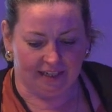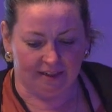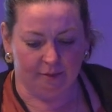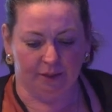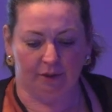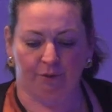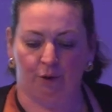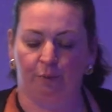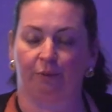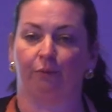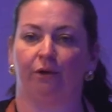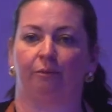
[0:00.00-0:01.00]
element of
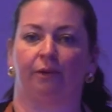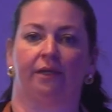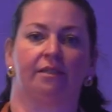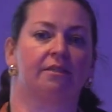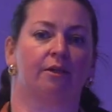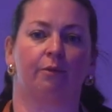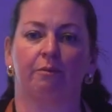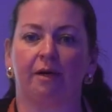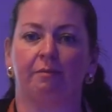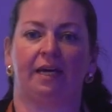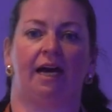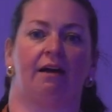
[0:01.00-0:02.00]
open workplaces that we
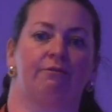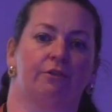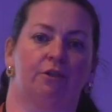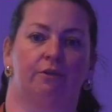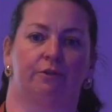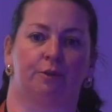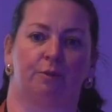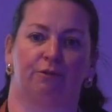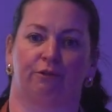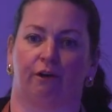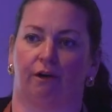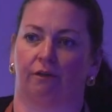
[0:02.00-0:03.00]
maybe haven't covered
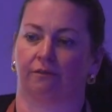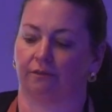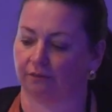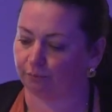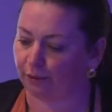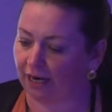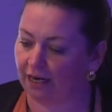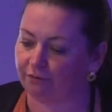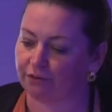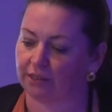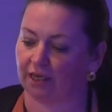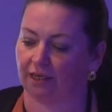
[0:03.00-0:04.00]
before,
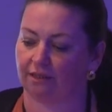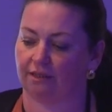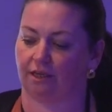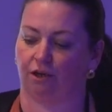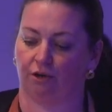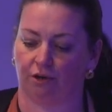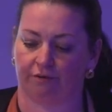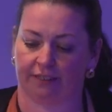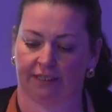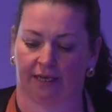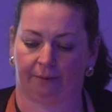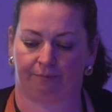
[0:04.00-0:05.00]
privacy,
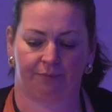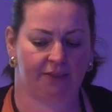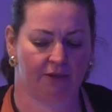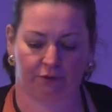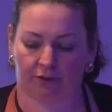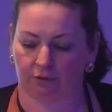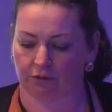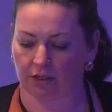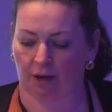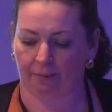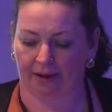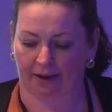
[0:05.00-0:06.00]
security, difficult
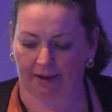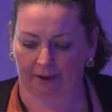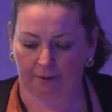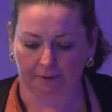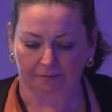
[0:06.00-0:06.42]
topic.